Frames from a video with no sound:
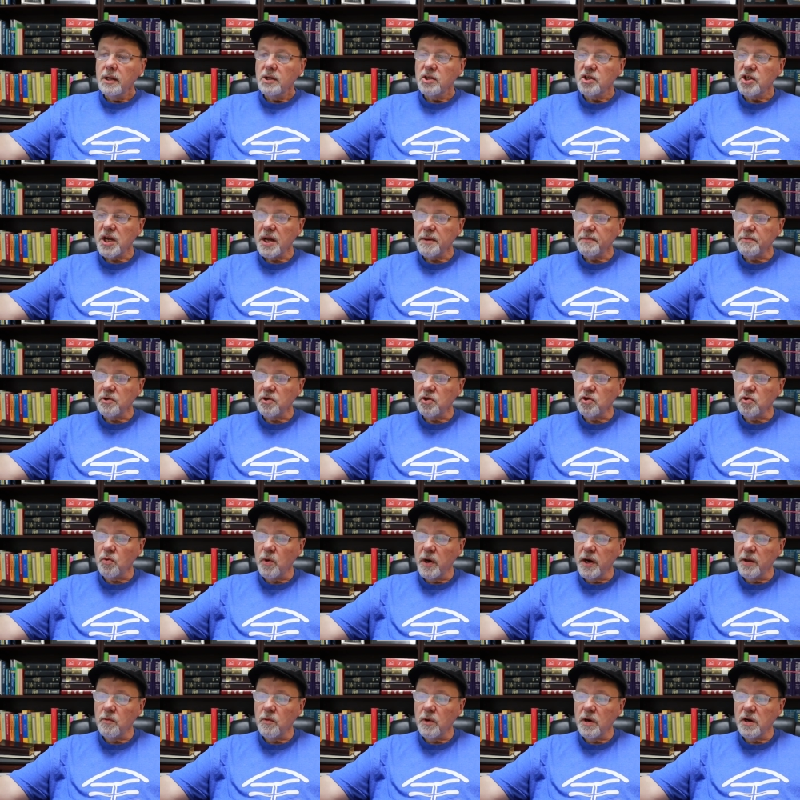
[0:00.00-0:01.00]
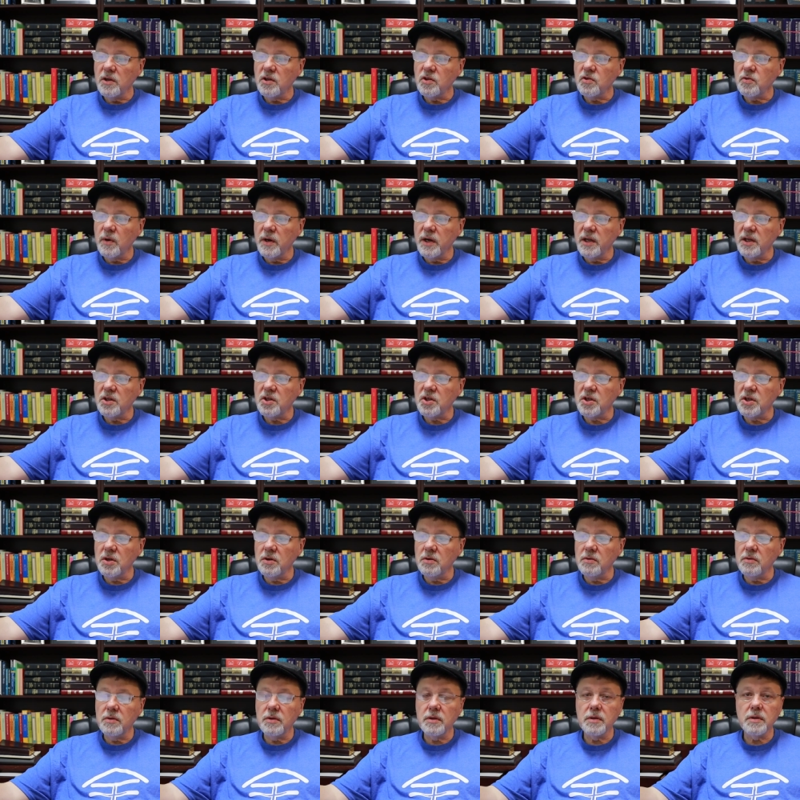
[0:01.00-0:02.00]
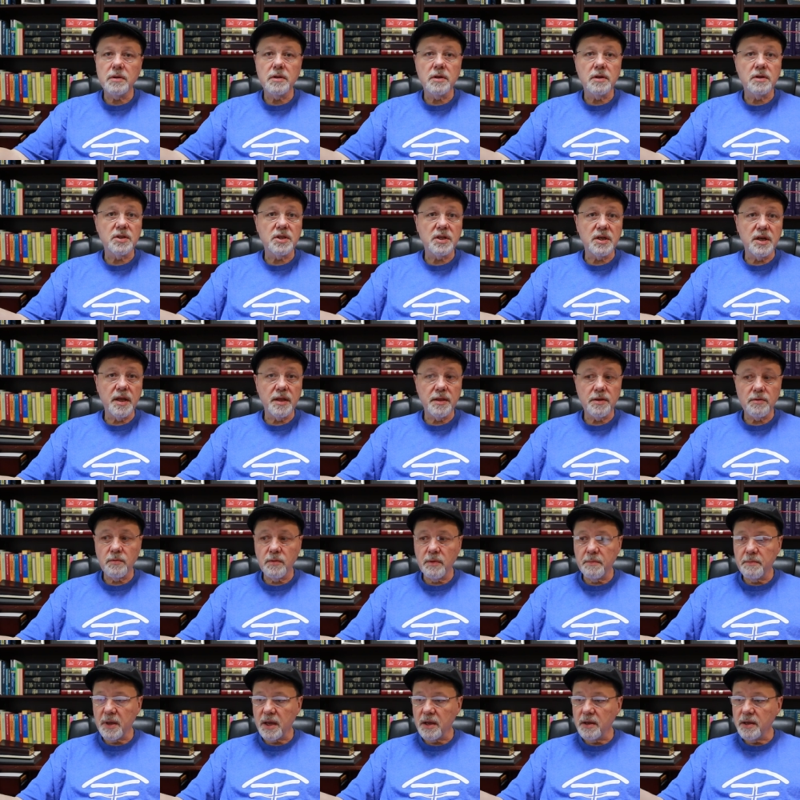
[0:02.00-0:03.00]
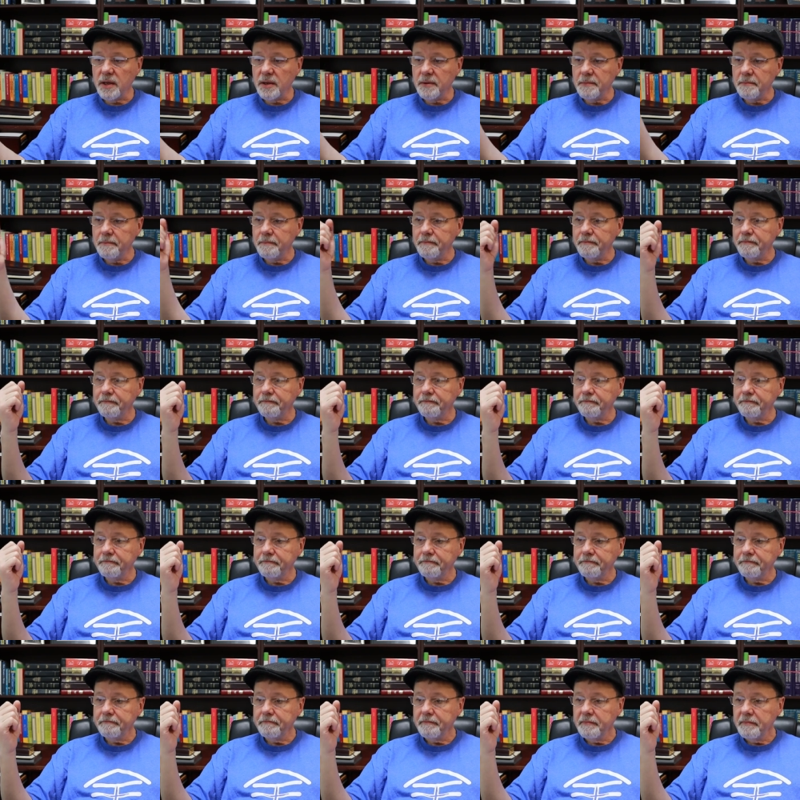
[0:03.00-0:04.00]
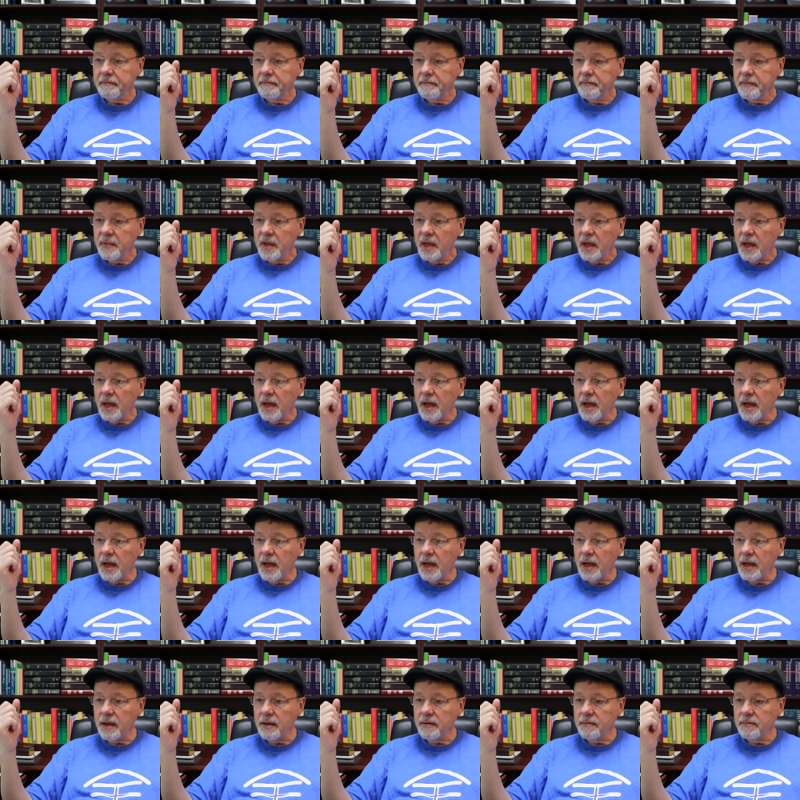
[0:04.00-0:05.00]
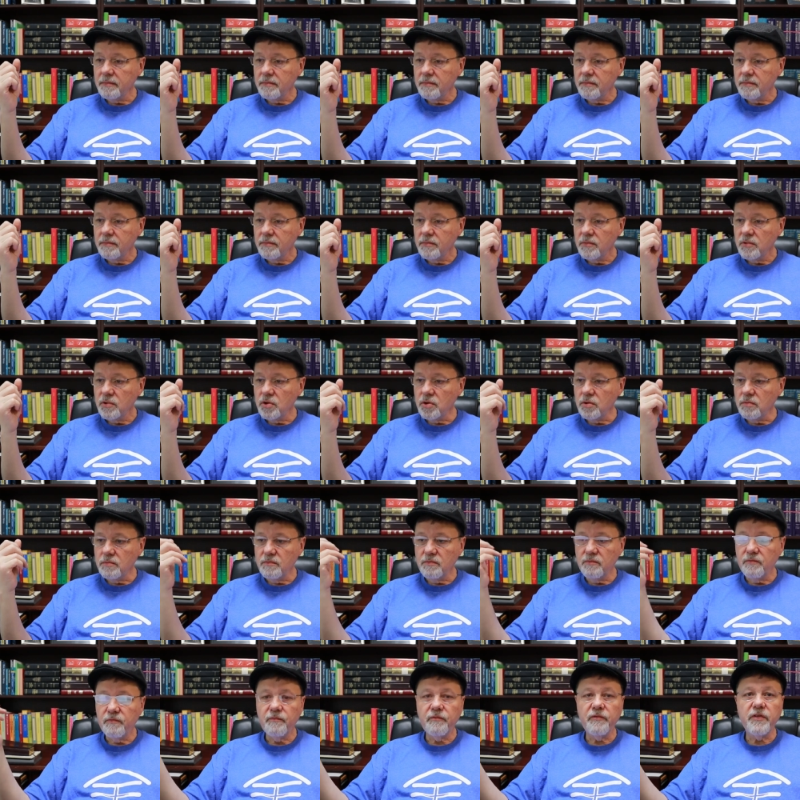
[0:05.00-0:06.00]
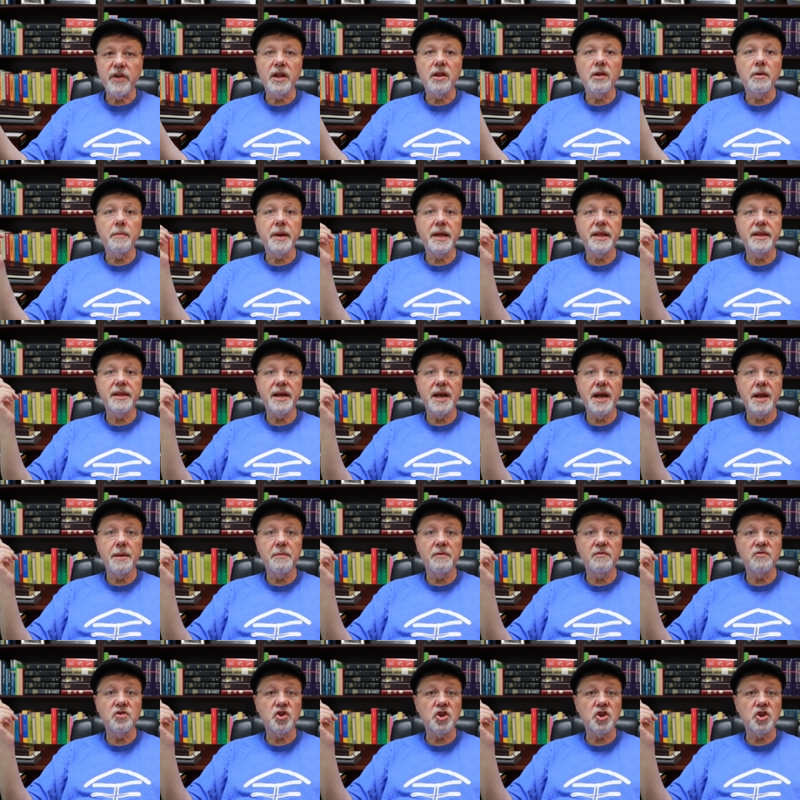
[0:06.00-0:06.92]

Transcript: Chapter 21 and 22, there's another rebellion. Fellow by the name of